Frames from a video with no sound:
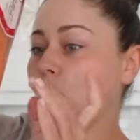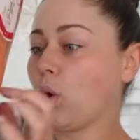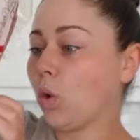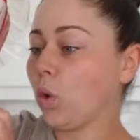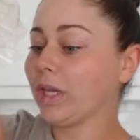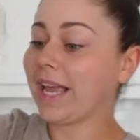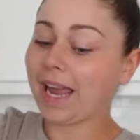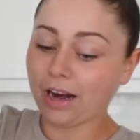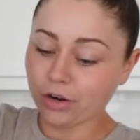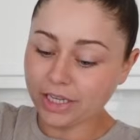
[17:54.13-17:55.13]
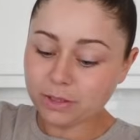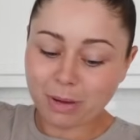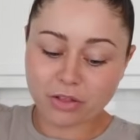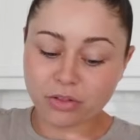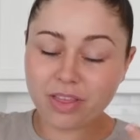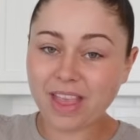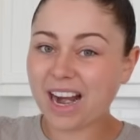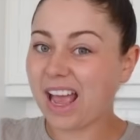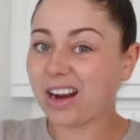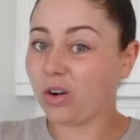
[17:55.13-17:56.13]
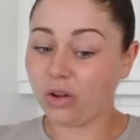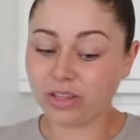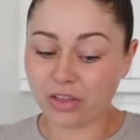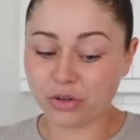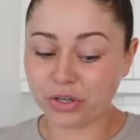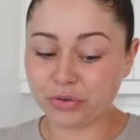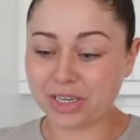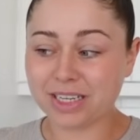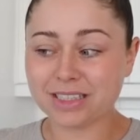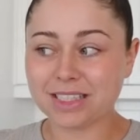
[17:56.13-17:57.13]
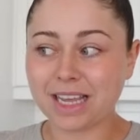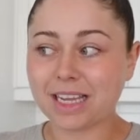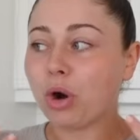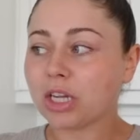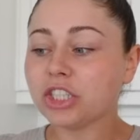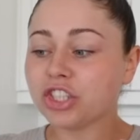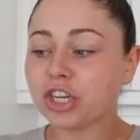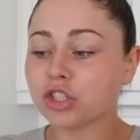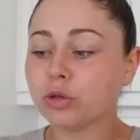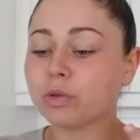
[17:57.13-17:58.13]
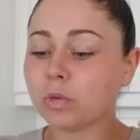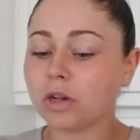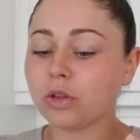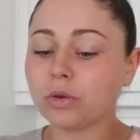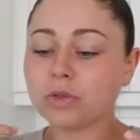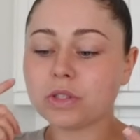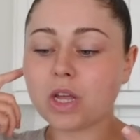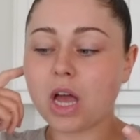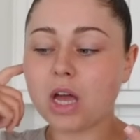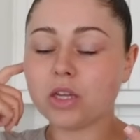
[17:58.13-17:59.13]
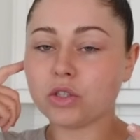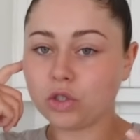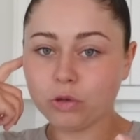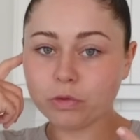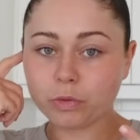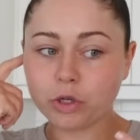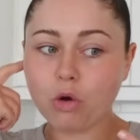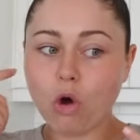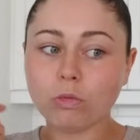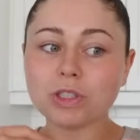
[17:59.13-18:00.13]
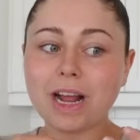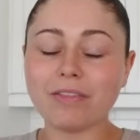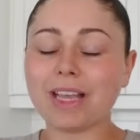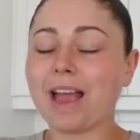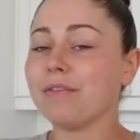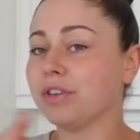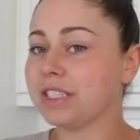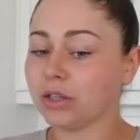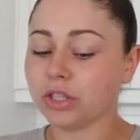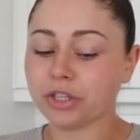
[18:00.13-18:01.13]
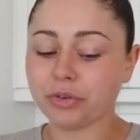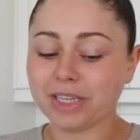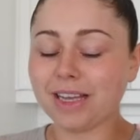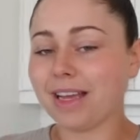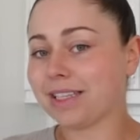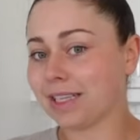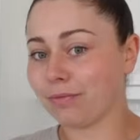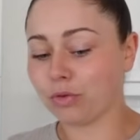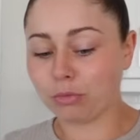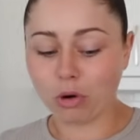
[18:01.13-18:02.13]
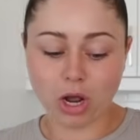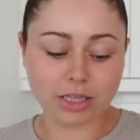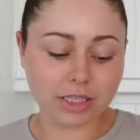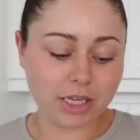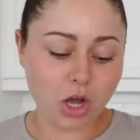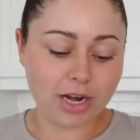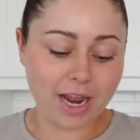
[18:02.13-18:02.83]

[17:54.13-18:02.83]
whole carrots. But other than that, I had all the other ingredients. Like broccoli cheddar soup is one of those soups where you almost have like every single ingredient except for broccoli on